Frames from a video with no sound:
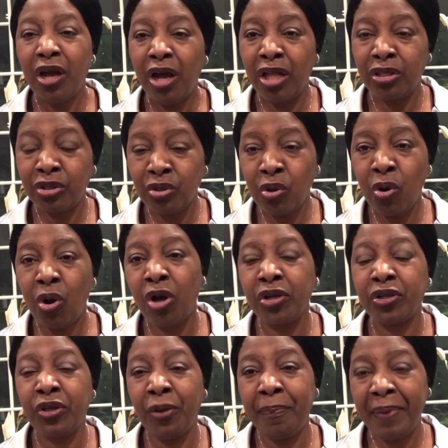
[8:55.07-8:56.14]

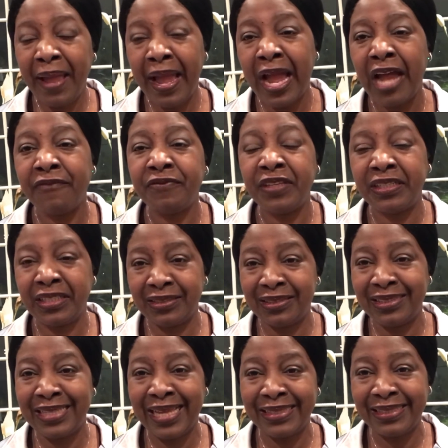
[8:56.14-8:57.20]
along your path to get
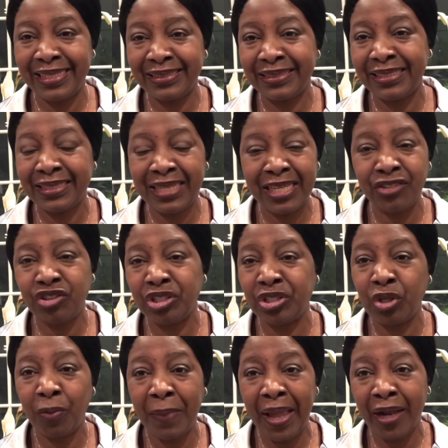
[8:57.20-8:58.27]
to that
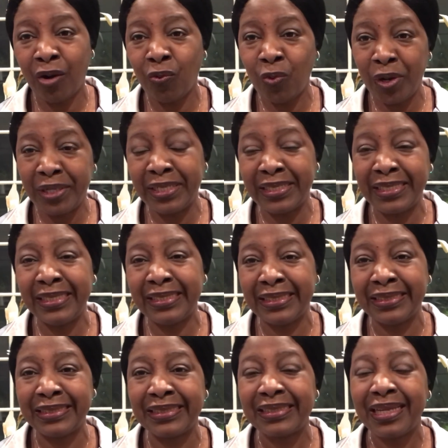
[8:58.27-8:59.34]
destination, no matter what it
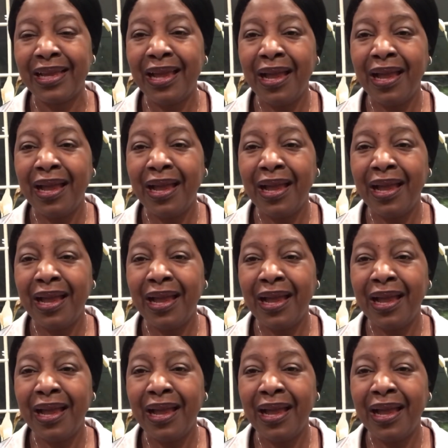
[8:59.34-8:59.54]
is.